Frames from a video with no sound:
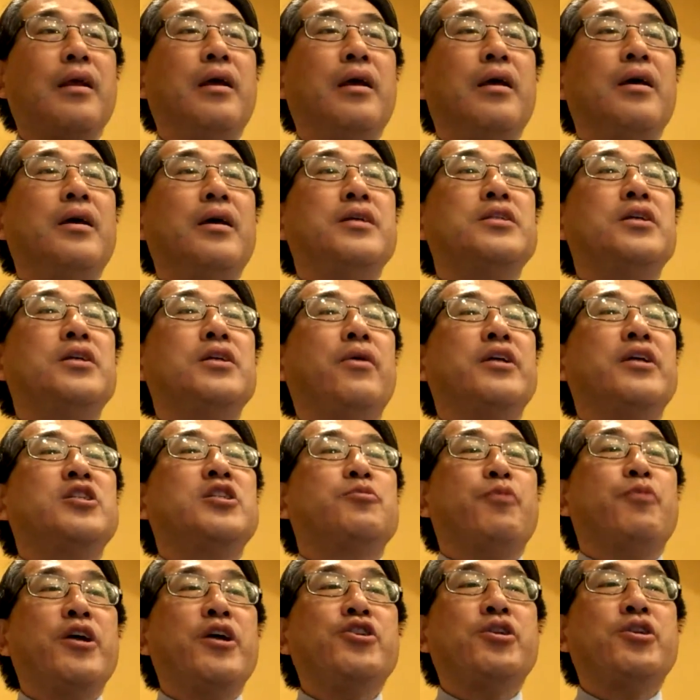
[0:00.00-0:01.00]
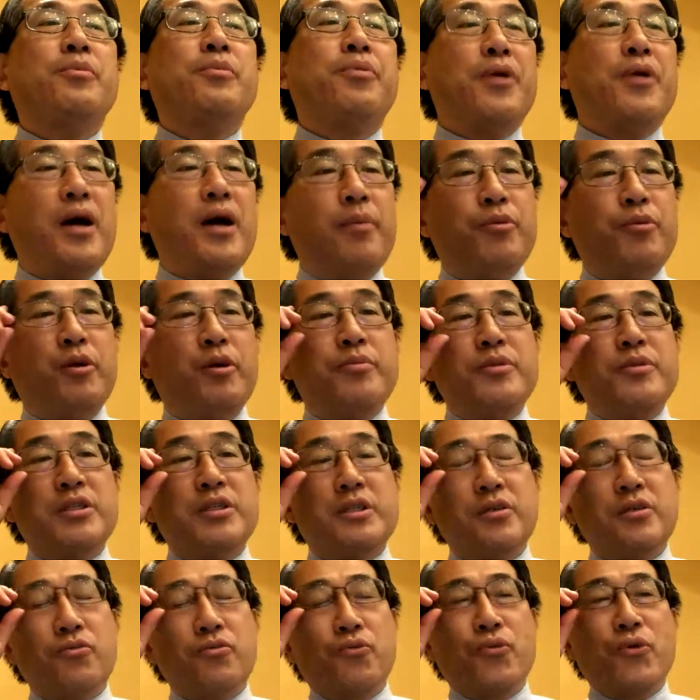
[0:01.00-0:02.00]
So Expression Problems
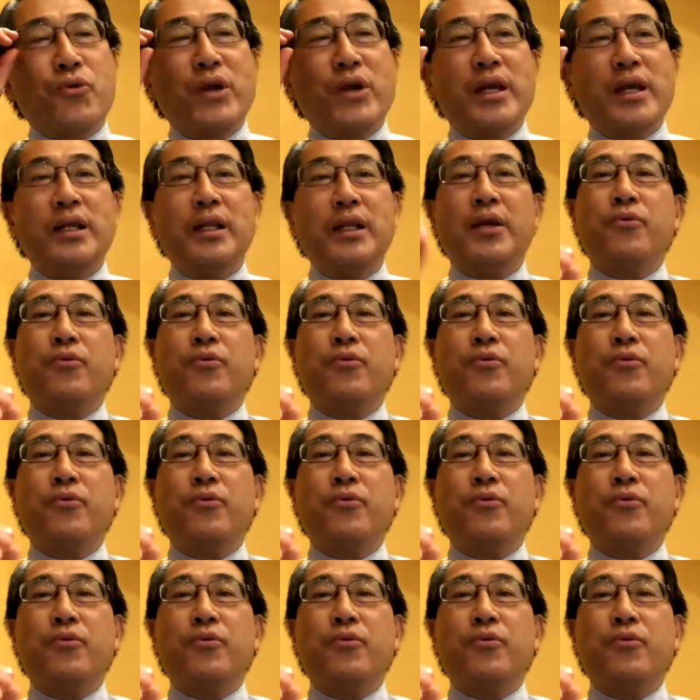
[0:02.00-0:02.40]
really,